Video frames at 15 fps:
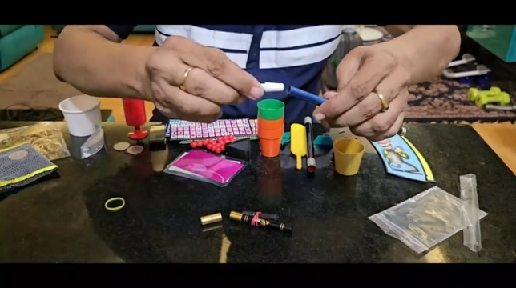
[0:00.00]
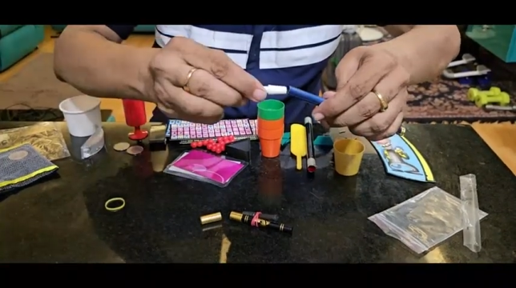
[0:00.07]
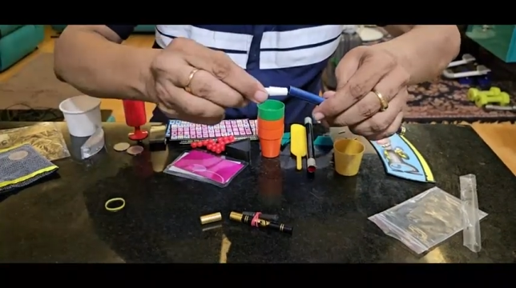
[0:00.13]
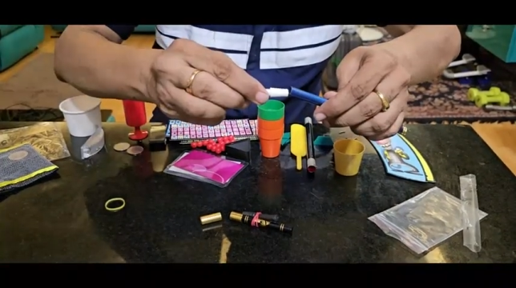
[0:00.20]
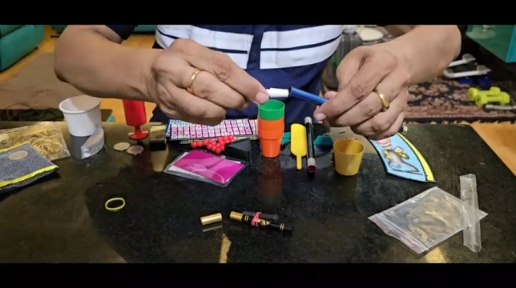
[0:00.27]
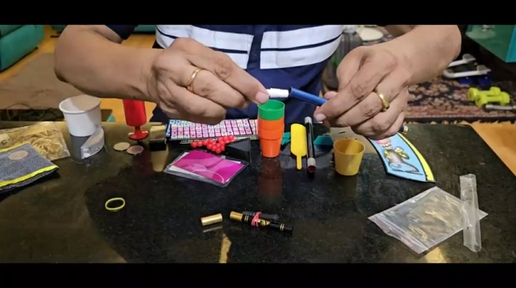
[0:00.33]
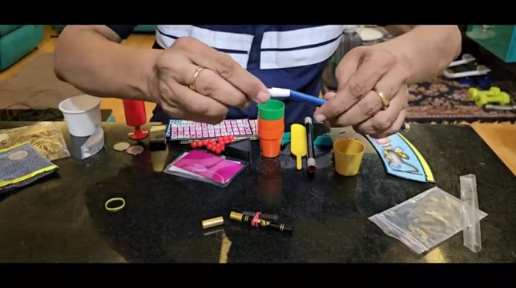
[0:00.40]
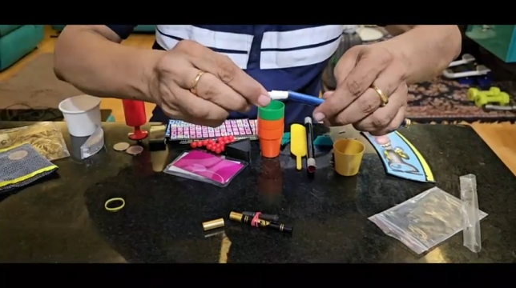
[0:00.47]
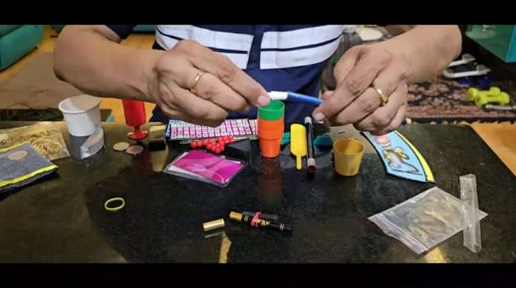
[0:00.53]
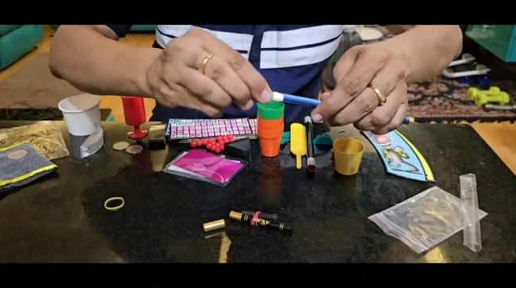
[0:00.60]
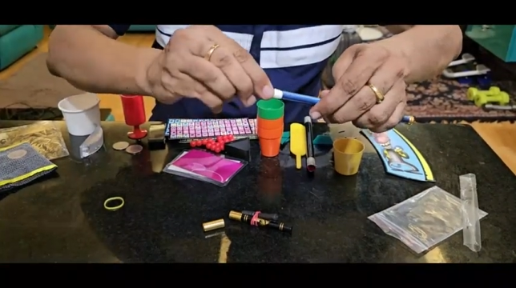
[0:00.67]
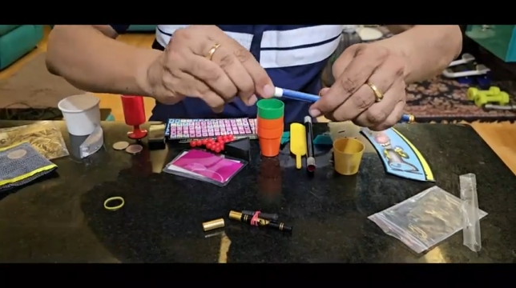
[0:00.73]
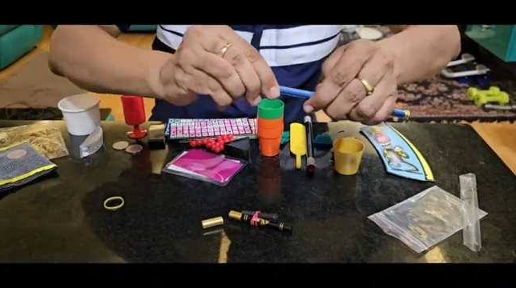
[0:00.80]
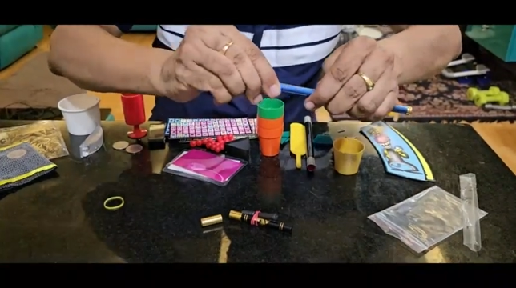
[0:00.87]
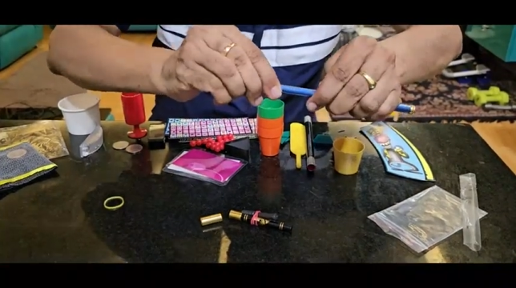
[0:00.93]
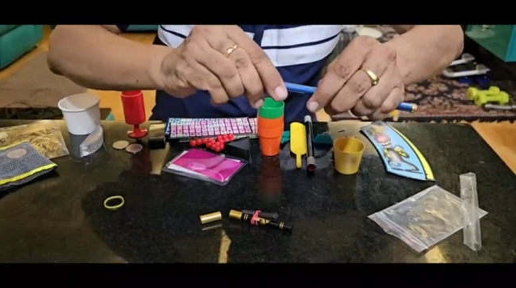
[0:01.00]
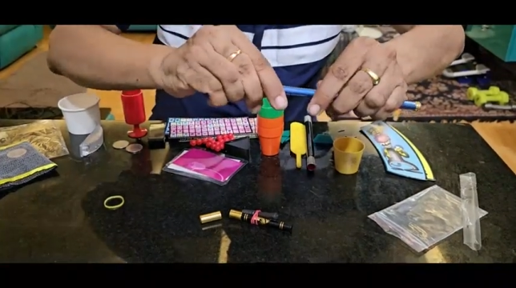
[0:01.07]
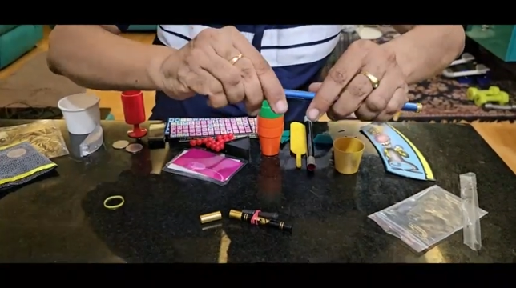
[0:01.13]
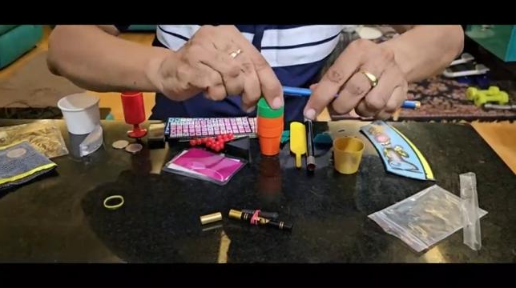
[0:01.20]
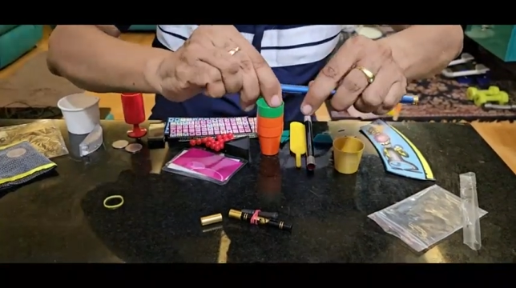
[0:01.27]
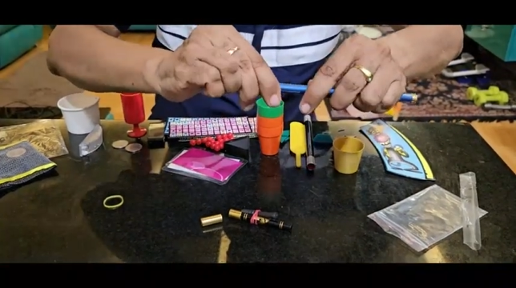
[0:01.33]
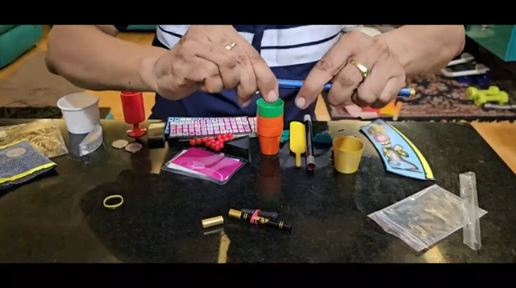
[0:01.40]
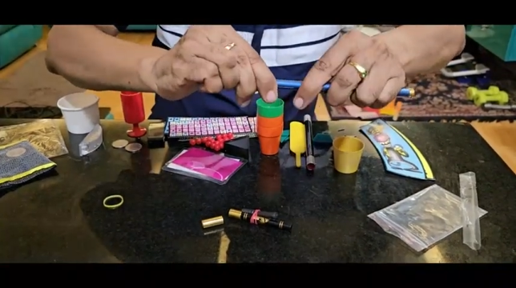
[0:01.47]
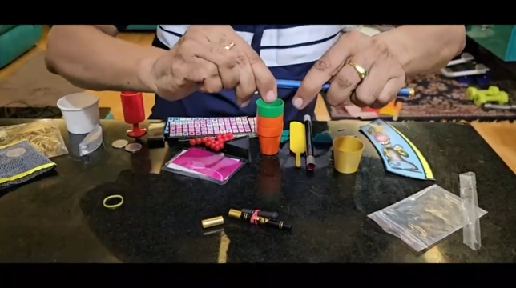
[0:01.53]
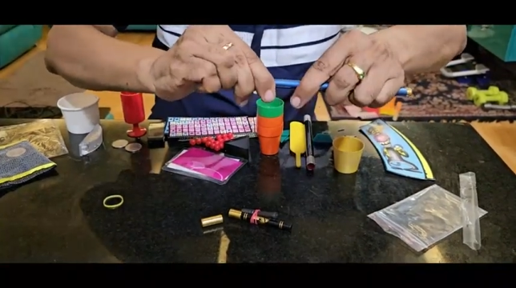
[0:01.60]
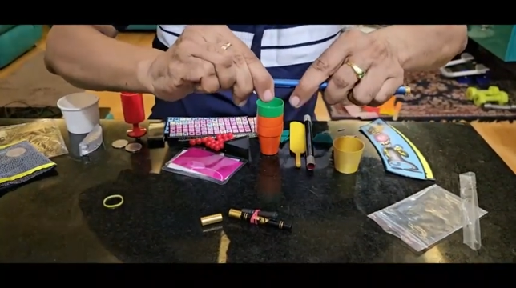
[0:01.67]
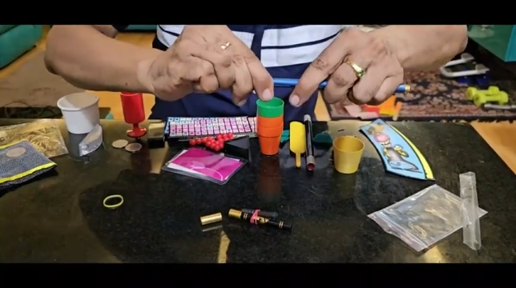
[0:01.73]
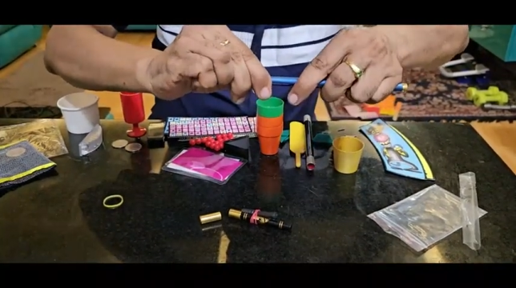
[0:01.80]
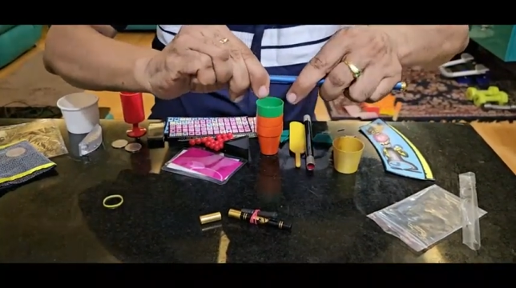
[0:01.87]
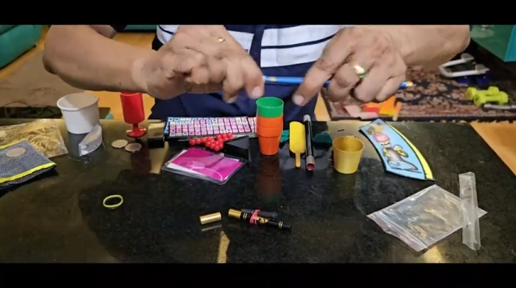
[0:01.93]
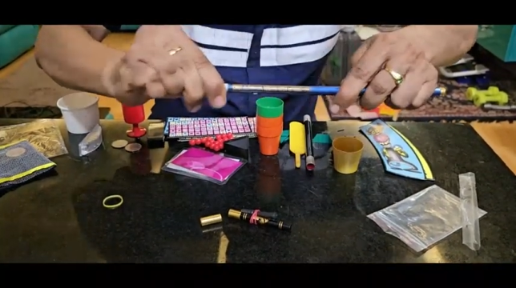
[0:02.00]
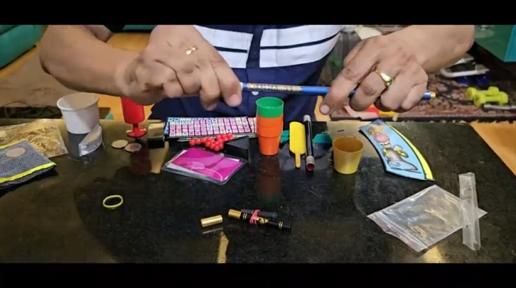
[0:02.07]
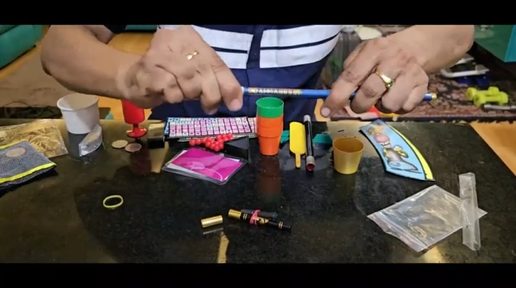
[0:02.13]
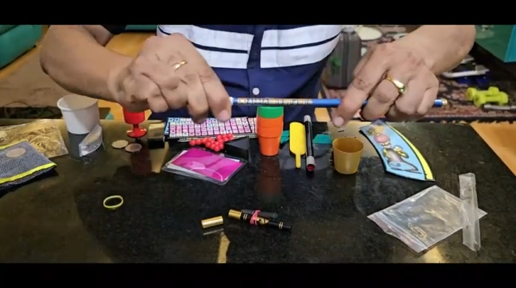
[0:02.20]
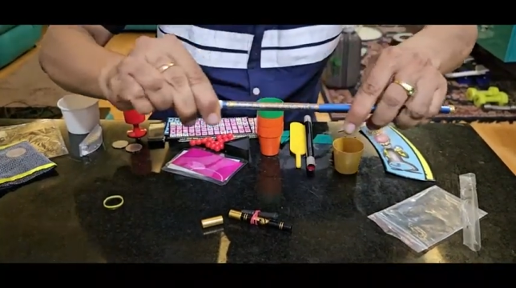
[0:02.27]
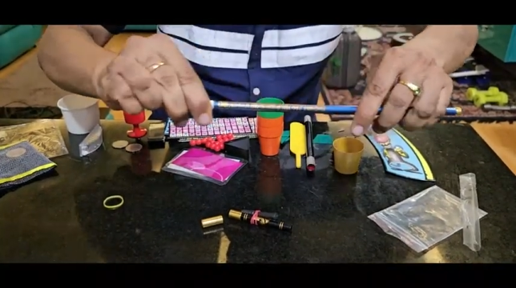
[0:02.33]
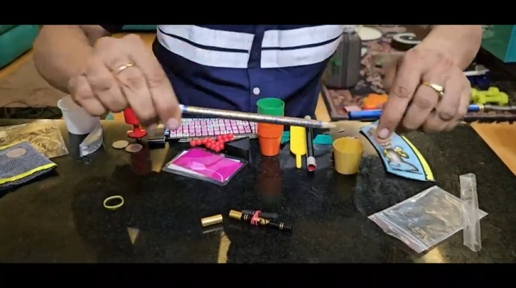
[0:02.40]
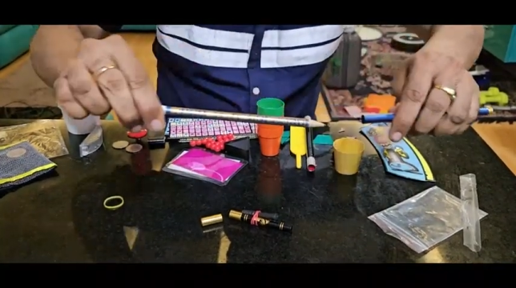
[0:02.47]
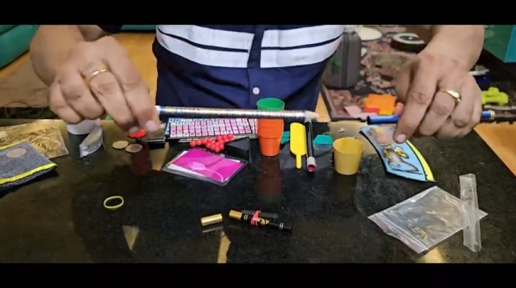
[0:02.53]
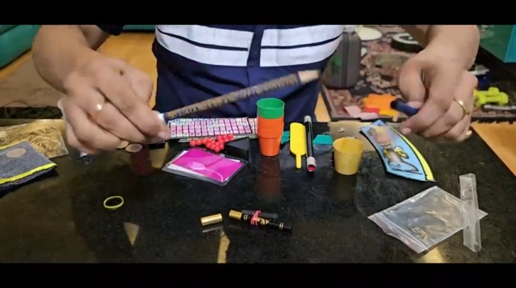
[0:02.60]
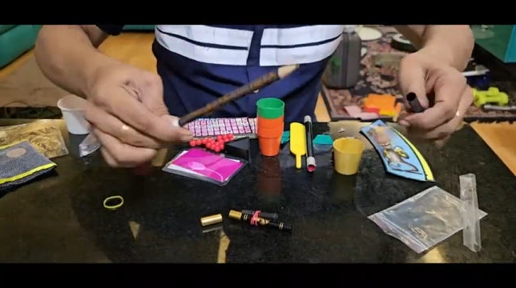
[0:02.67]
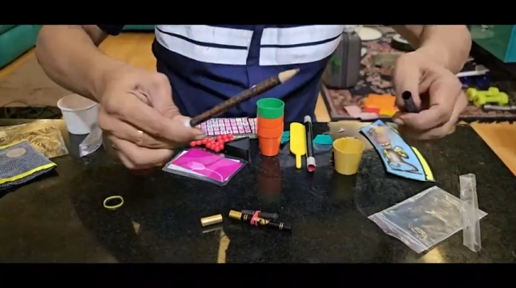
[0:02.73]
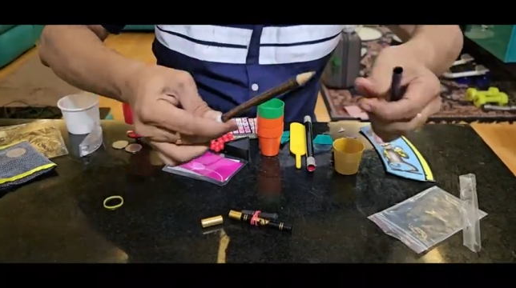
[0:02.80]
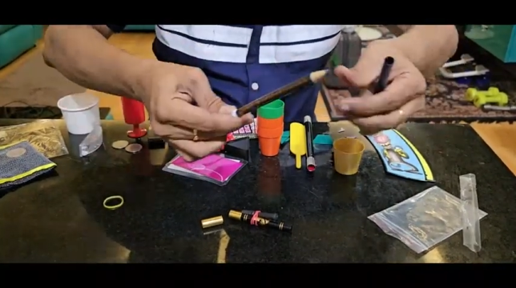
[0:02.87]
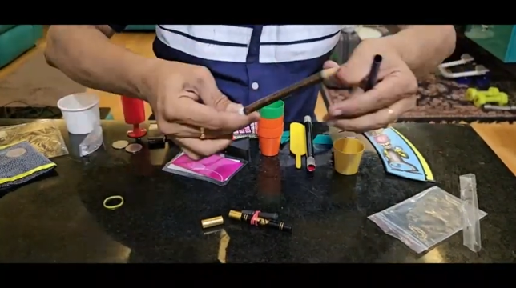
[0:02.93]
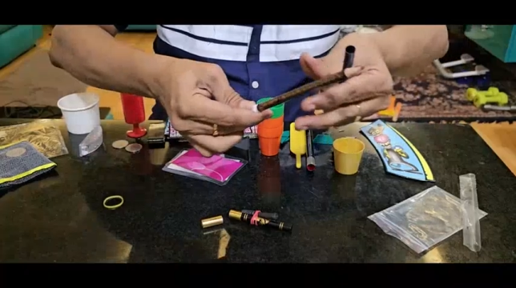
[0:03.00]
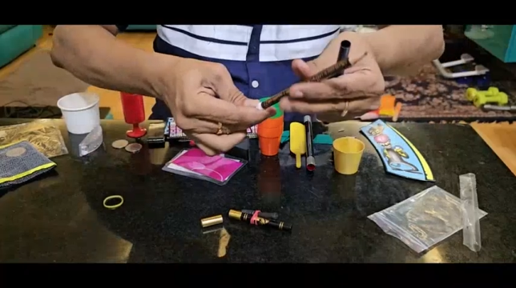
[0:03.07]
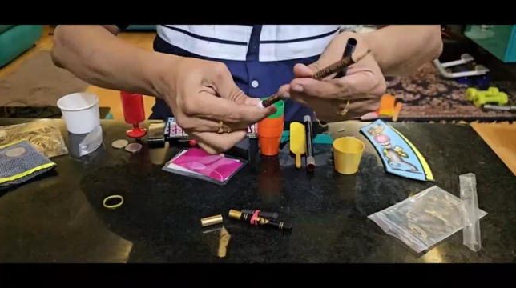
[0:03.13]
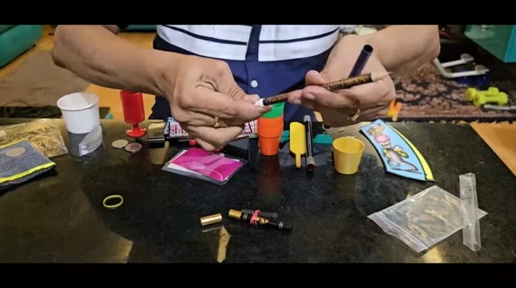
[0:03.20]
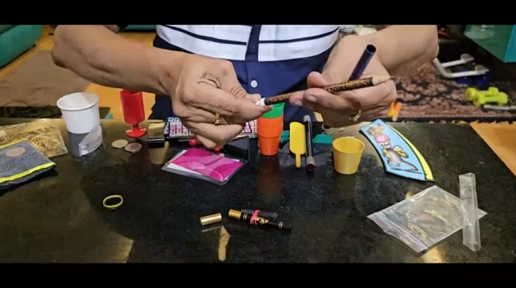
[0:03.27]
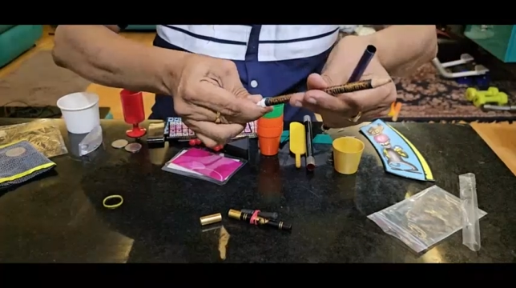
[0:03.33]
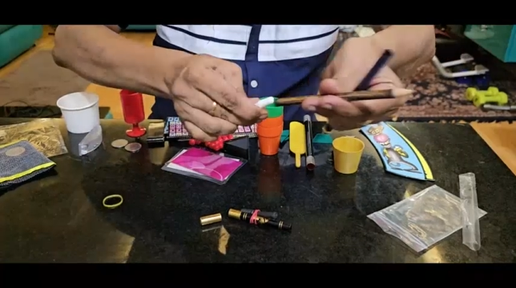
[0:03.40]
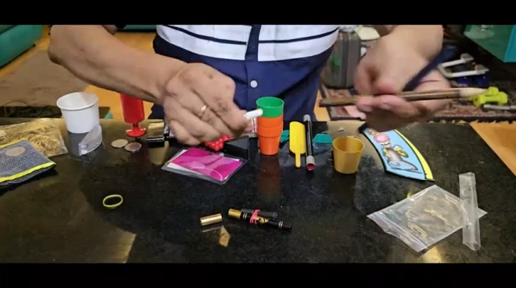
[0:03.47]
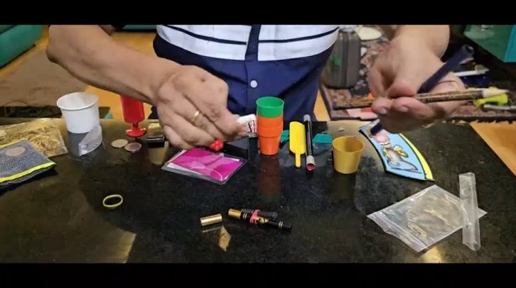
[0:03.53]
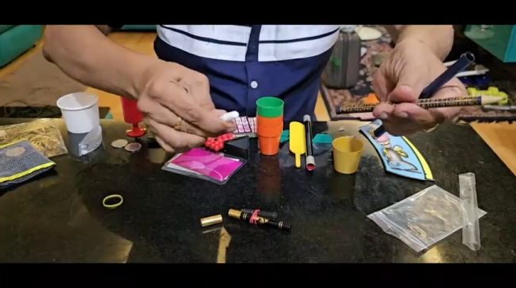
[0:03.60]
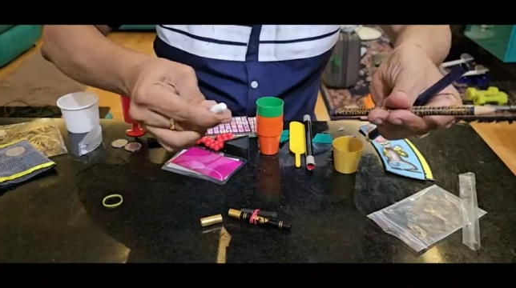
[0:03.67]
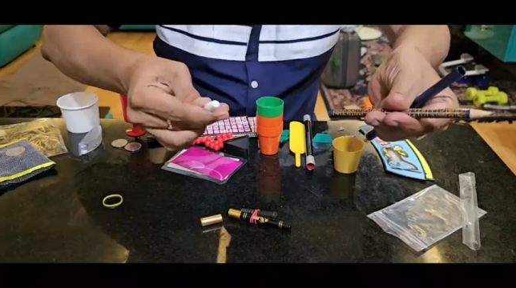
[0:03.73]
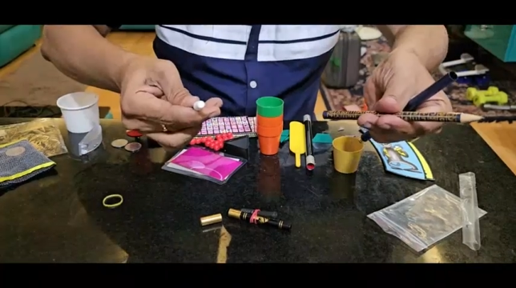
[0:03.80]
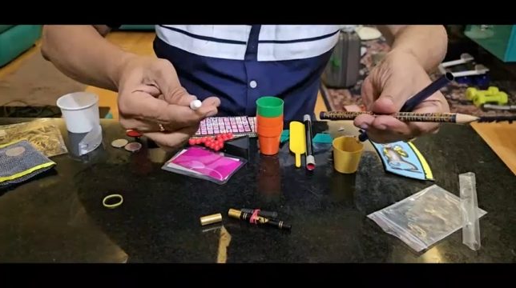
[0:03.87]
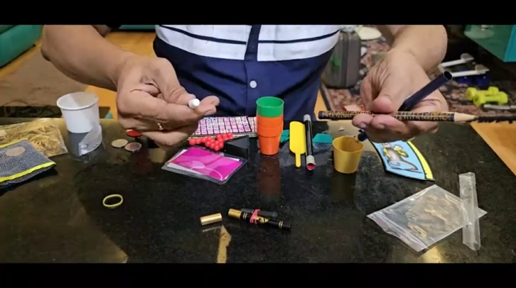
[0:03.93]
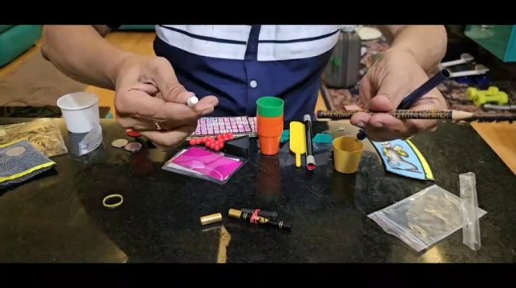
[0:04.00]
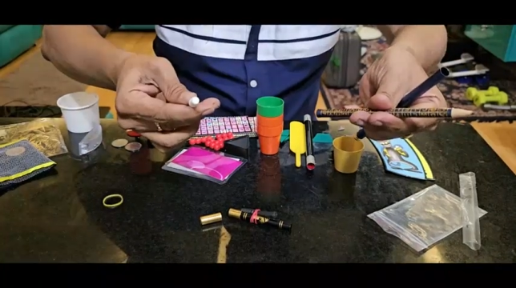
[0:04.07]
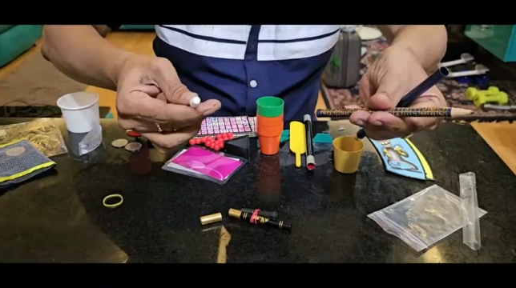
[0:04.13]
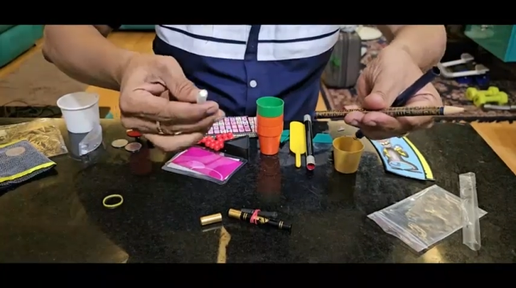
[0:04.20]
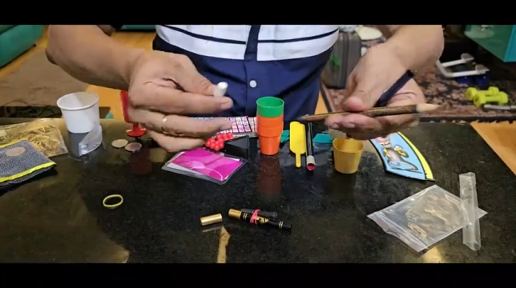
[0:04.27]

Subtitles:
Nobody's mouth can be seen.